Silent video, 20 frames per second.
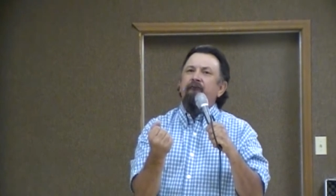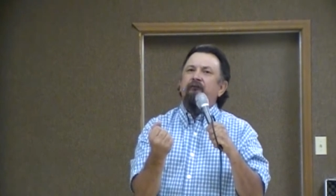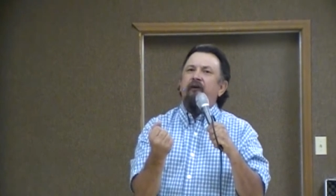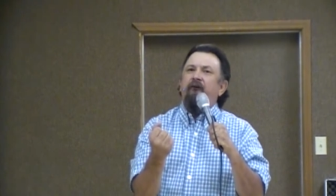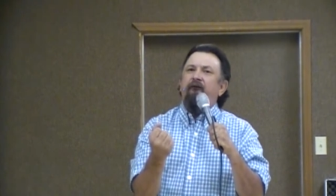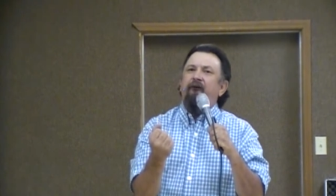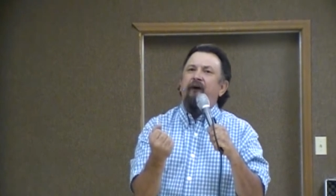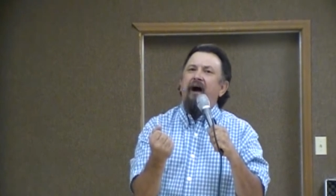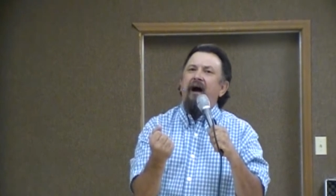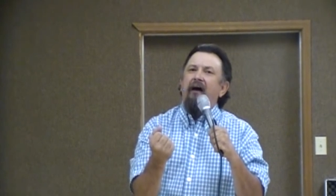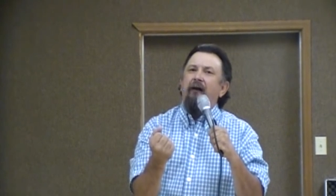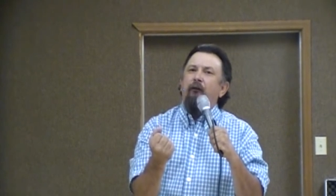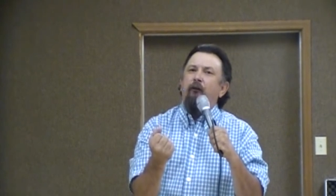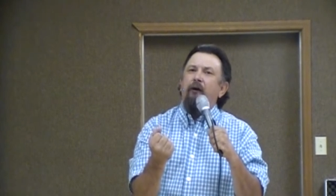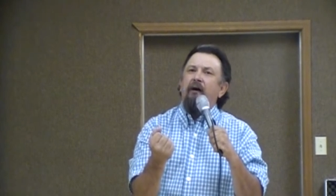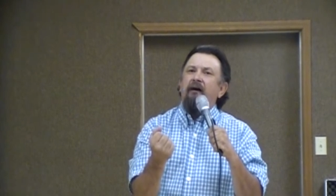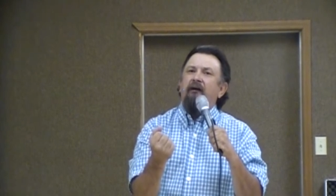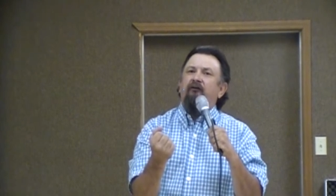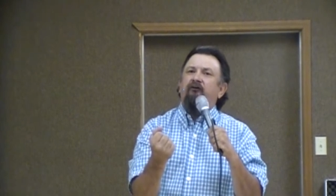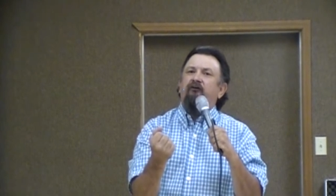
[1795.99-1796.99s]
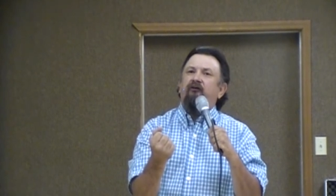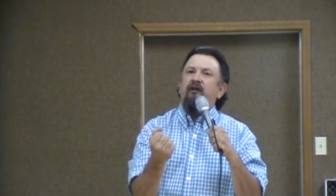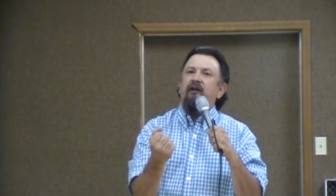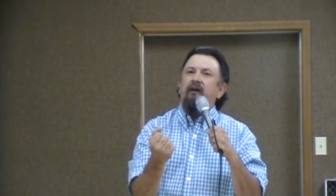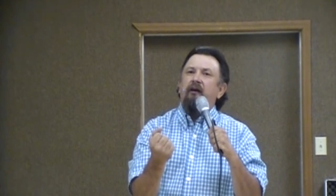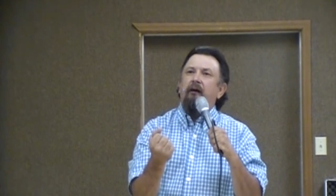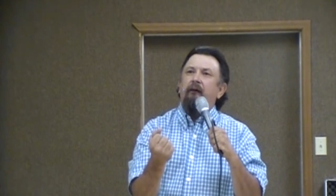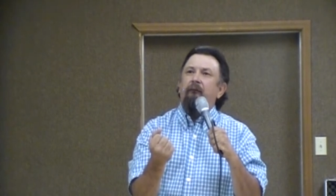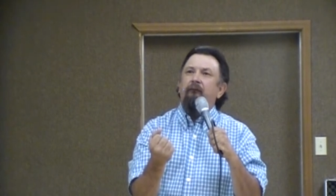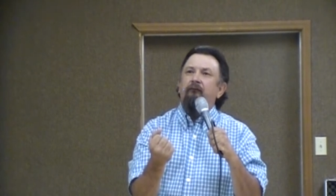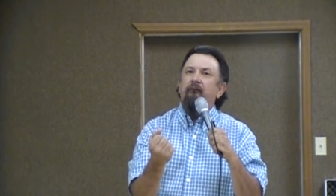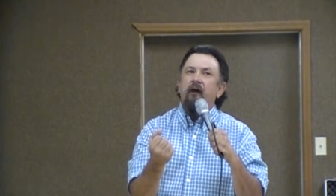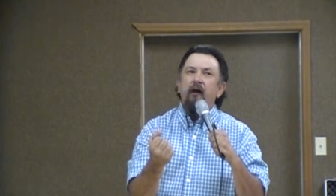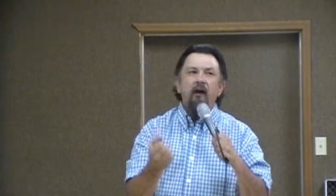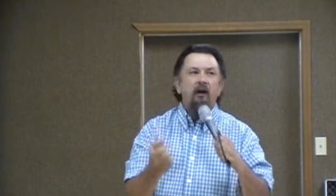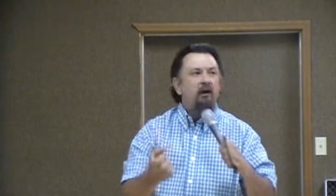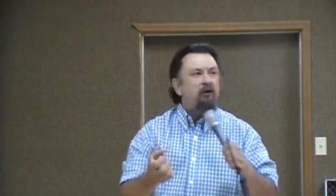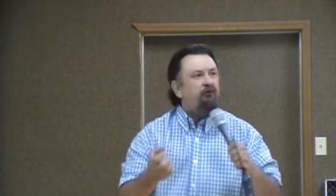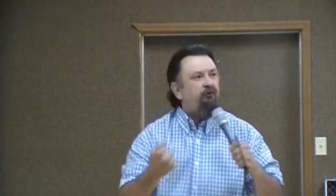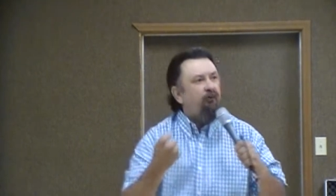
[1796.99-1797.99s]
to fight away sin,
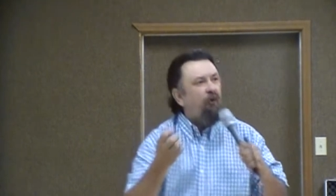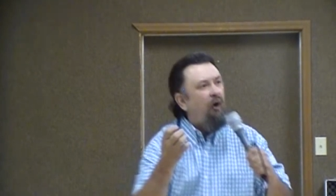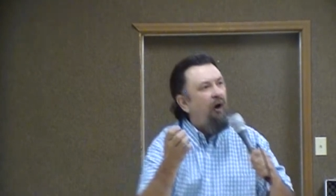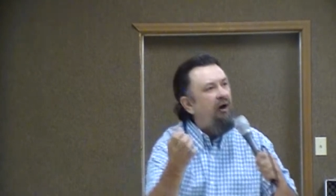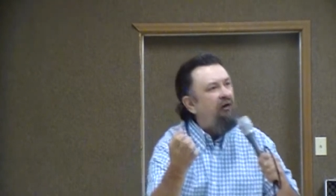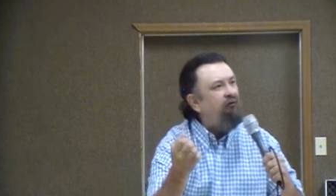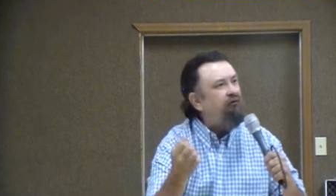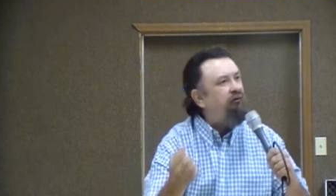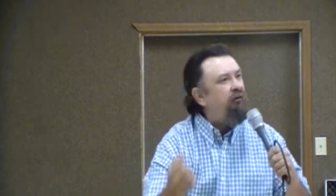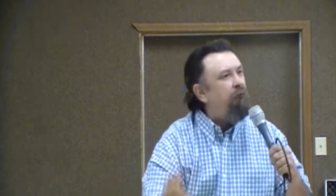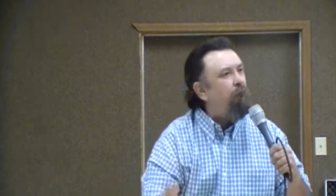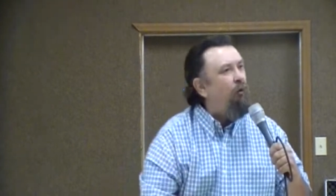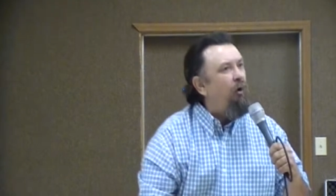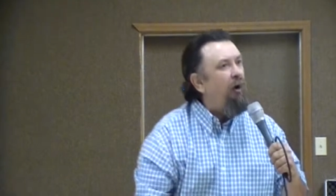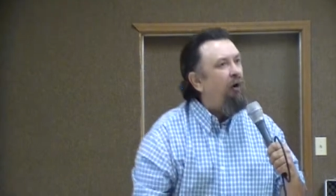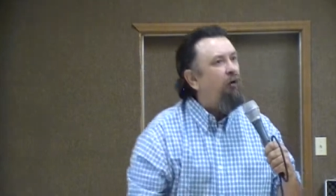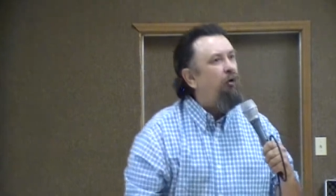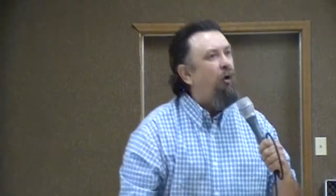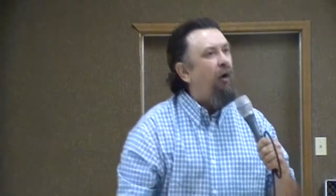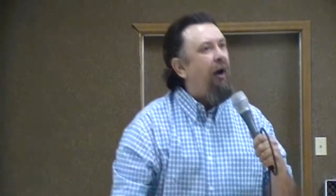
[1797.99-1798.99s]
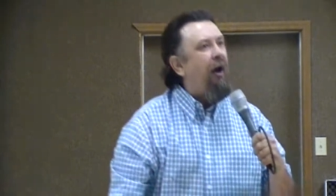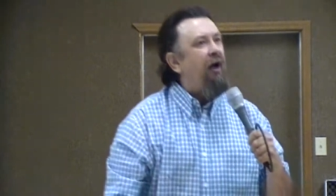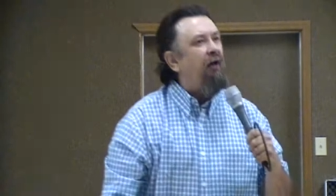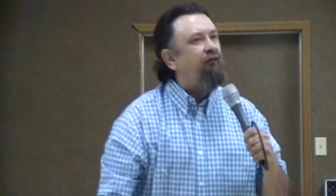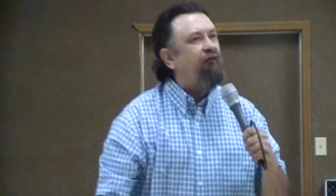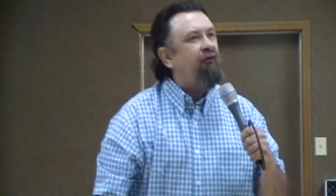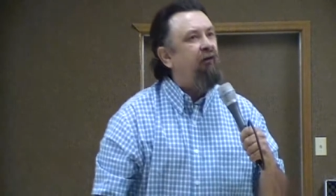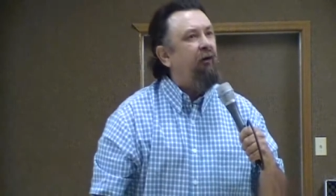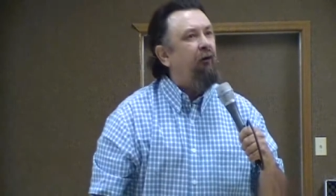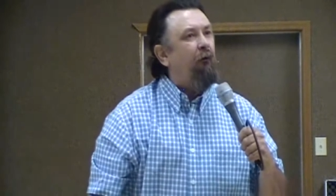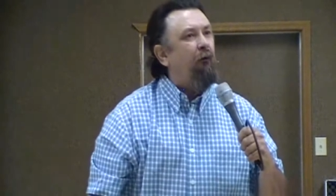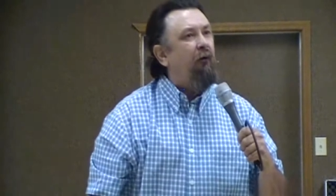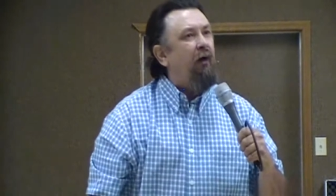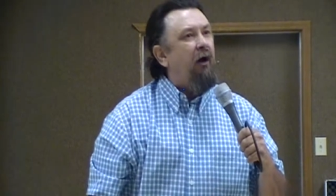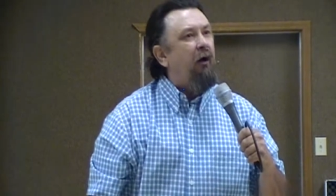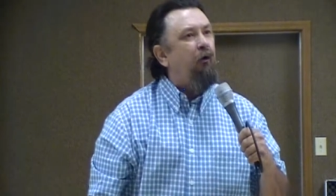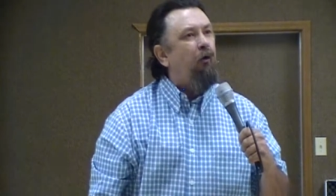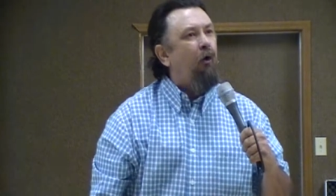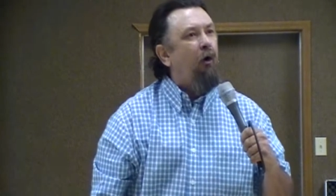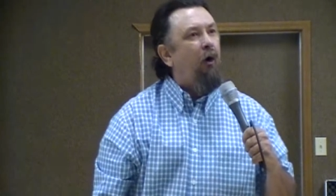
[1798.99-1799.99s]
trust in what Christ did on
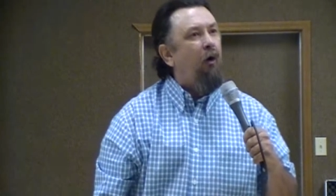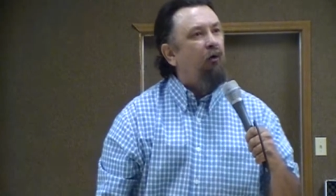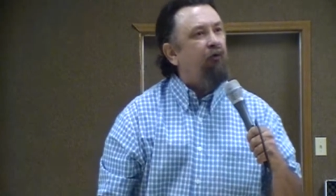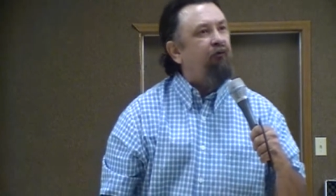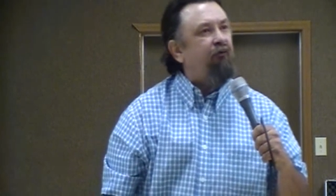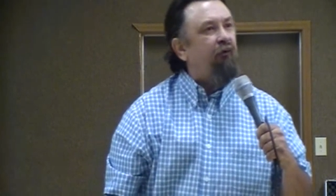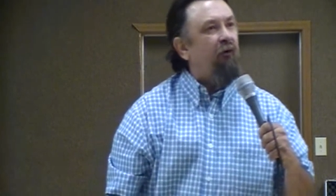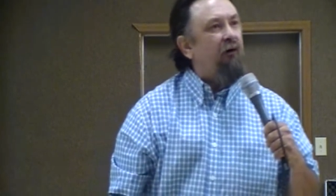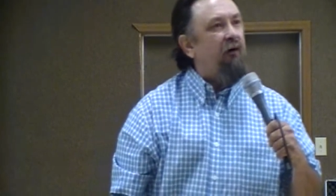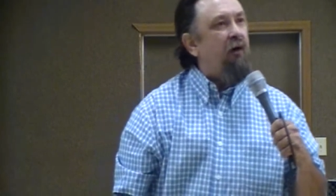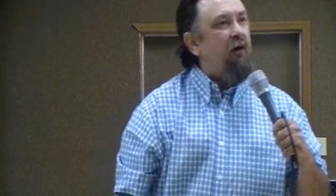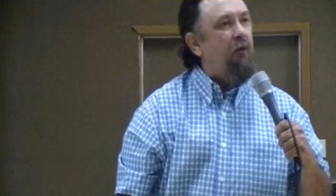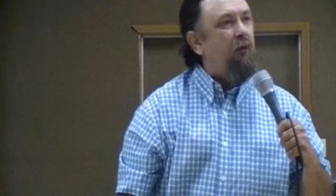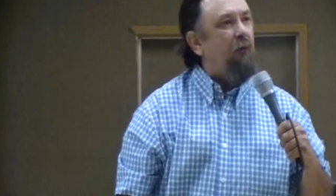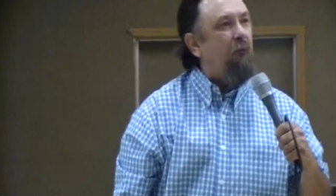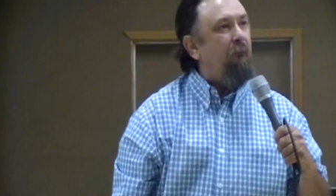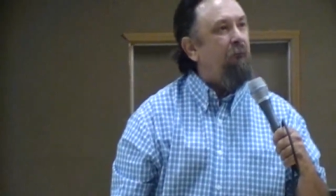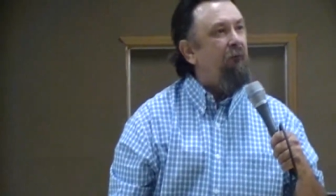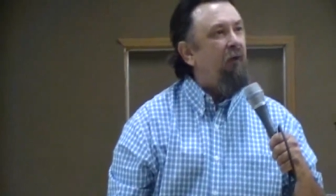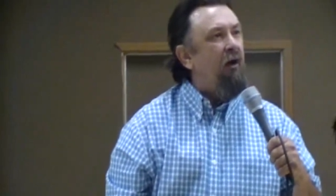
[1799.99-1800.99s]
that cross for you.